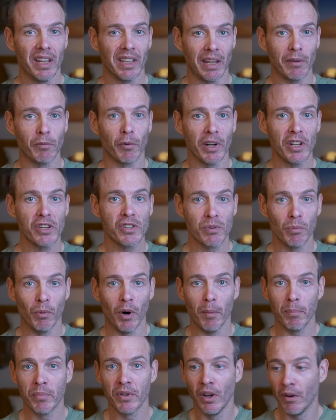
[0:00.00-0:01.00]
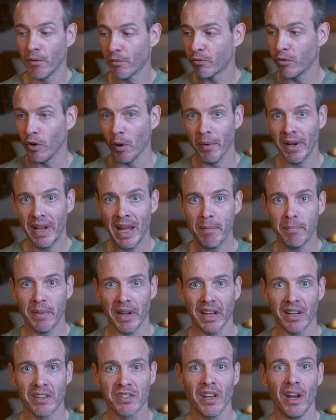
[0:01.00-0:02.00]
They've already swapped from an
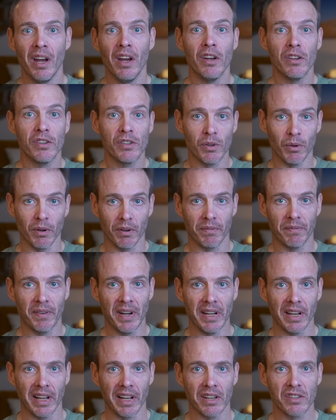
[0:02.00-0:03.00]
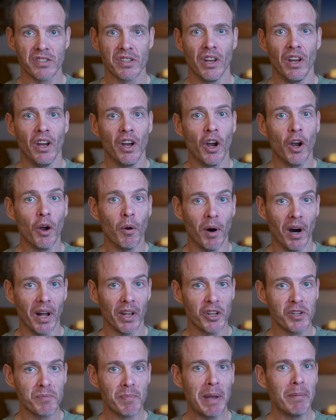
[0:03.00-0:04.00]
Epix to a Fenix. Who are
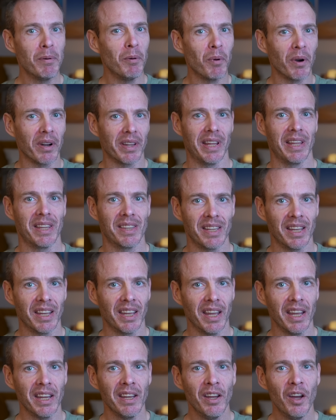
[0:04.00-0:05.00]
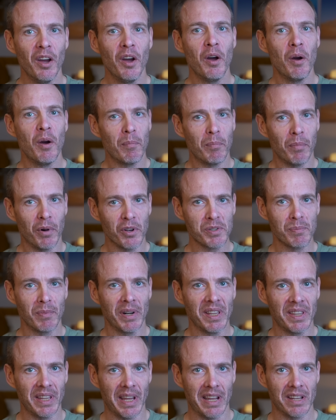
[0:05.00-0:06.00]
those people? What are they thinking?
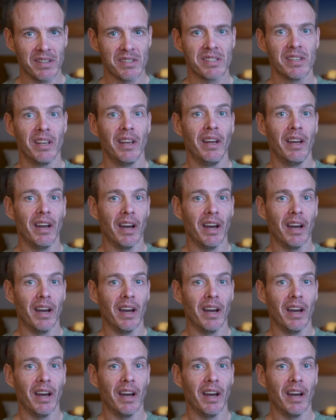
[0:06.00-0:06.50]
Possibly this.